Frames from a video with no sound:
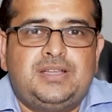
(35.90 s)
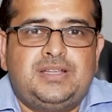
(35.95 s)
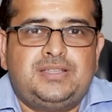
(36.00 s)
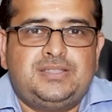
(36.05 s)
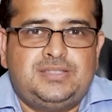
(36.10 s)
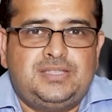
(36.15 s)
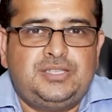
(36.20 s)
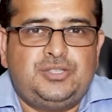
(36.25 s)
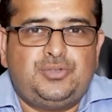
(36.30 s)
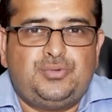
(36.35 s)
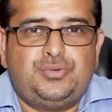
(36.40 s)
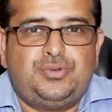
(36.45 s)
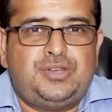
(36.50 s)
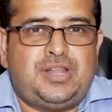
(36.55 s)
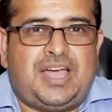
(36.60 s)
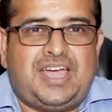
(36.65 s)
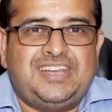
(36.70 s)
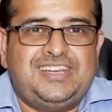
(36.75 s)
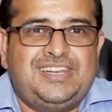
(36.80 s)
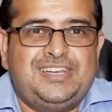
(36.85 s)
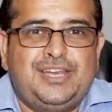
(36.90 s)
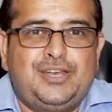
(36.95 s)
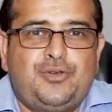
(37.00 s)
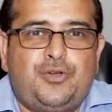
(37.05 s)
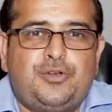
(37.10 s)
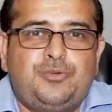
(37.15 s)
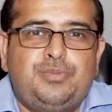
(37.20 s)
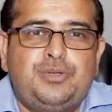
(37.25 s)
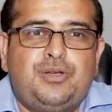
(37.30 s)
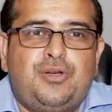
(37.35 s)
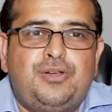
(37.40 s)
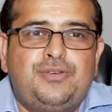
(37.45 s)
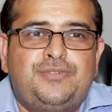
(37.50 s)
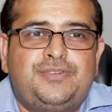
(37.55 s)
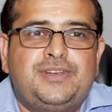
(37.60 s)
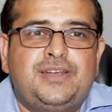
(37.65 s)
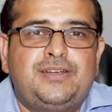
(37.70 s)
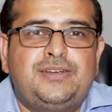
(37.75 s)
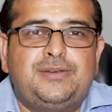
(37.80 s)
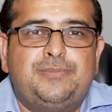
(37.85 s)
This should ideally not be called
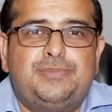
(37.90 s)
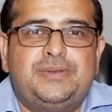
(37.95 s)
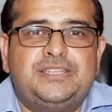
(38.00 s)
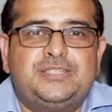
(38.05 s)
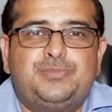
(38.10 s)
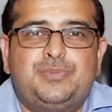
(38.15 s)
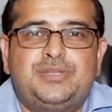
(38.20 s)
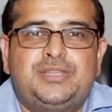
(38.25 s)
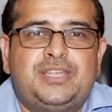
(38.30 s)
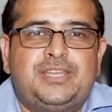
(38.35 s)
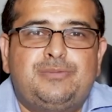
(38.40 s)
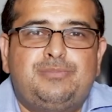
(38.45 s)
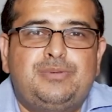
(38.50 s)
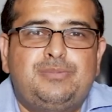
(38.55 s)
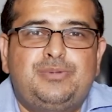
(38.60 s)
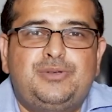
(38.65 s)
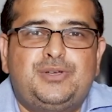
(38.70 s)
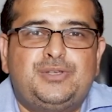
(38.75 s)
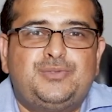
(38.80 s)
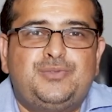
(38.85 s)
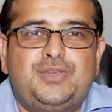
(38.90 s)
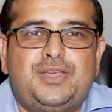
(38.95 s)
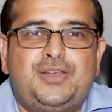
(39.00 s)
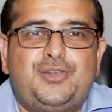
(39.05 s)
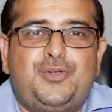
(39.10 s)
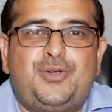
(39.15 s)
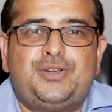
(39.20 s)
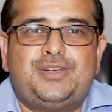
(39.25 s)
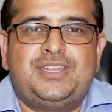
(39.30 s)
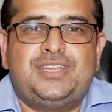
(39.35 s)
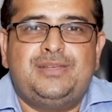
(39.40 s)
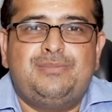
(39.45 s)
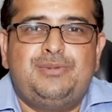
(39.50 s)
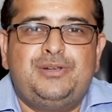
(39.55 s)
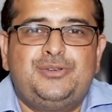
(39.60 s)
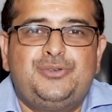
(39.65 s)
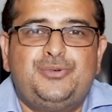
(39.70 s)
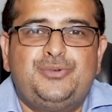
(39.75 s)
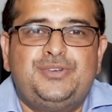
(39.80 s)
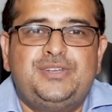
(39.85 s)
renal replacement therapy because we are not able
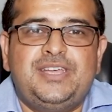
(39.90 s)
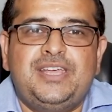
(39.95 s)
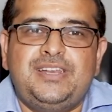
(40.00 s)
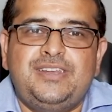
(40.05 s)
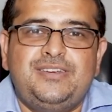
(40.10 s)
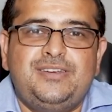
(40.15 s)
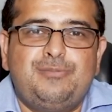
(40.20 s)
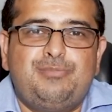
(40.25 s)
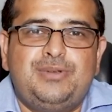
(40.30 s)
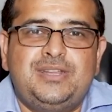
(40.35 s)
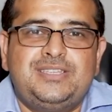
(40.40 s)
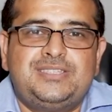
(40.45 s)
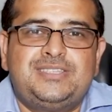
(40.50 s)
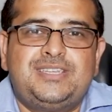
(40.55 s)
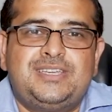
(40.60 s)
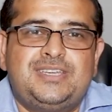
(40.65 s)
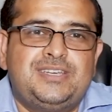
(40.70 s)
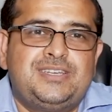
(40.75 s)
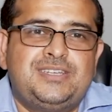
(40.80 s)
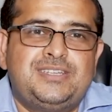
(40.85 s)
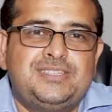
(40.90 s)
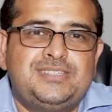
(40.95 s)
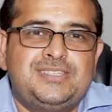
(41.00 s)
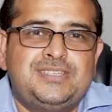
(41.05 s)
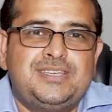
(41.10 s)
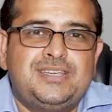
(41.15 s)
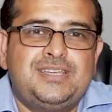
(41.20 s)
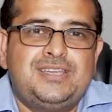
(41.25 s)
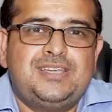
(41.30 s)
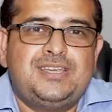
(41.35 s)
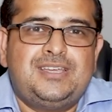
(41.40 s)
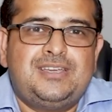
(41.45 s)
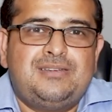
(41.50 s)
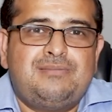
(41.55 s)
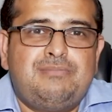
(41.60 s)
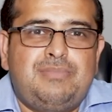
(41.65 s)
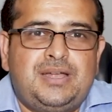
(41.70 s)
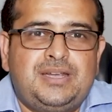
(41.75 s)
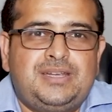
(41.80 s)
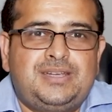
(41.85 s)
to really replace the kidneys,
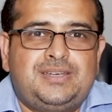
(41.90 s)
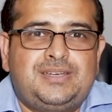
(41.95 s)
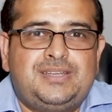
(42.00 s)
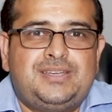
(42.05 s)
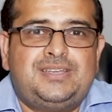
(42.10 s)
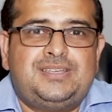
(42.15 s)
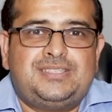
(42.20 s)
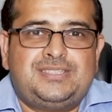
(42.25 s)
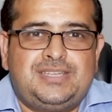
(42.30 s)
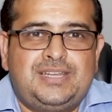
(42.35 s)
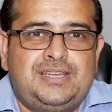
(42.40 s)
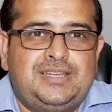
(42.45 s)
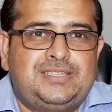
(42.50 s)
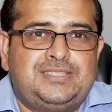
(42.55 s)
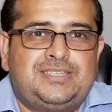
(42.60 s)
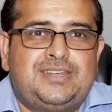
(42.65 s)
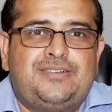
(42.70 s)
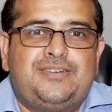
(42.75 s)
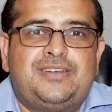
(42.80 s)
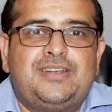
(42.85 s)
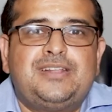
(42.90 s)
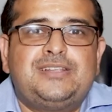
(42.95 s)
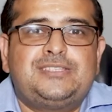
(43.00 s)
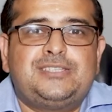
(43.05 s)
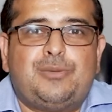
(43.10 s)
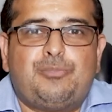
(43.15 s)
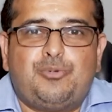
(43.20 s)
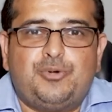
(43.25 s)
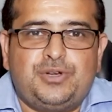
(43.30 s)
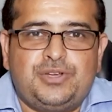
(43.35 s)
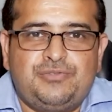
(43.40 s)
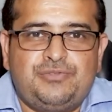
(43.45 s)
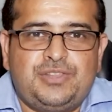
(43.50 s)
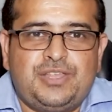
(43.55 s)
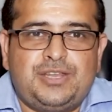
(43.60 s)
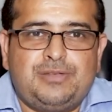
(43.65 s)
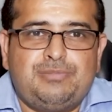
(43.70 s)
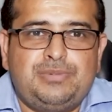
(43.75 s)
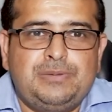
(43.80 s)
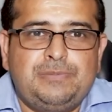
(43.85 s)
but still it's a renal supportive
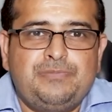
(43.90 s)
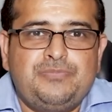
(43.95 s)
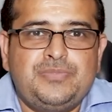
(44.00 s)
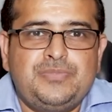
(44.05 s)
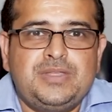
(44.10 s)
therapy.